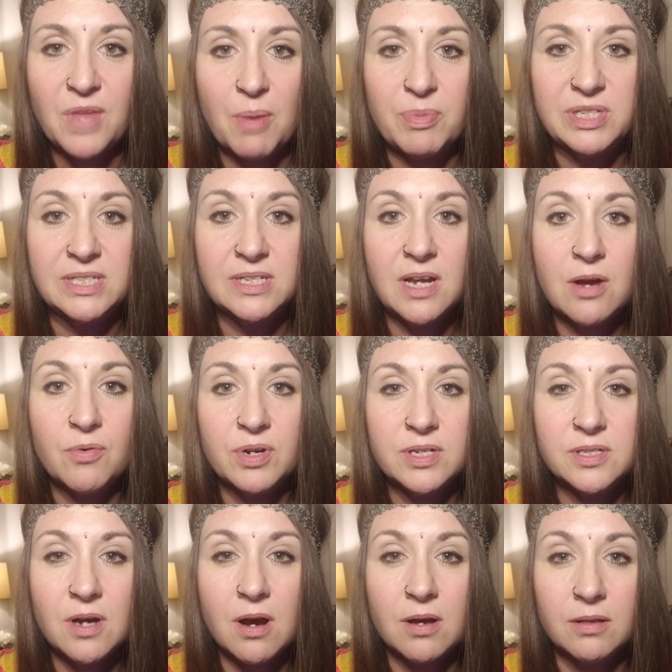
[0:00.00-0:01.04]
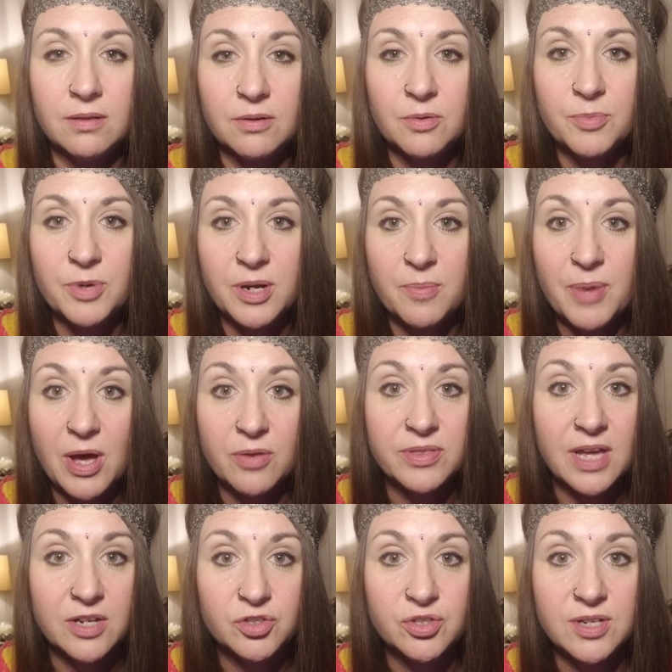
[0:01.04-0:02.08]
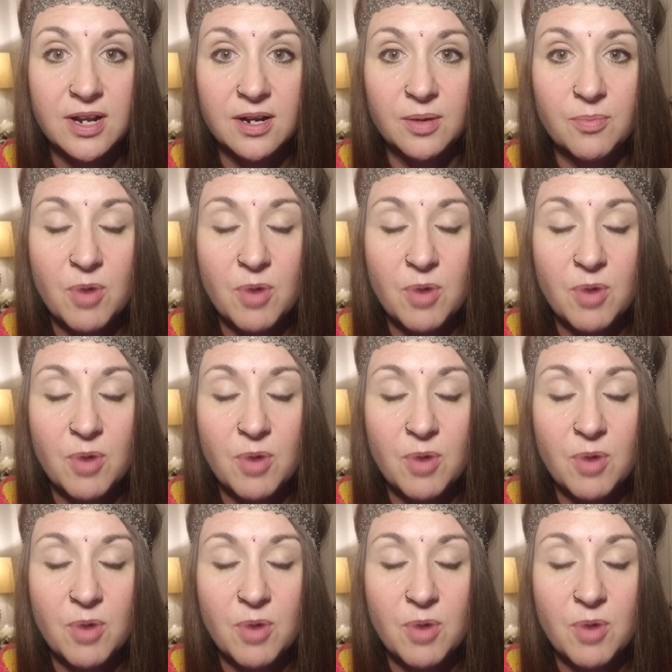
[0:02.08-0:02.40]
But today I want to talk a little bit about that genetic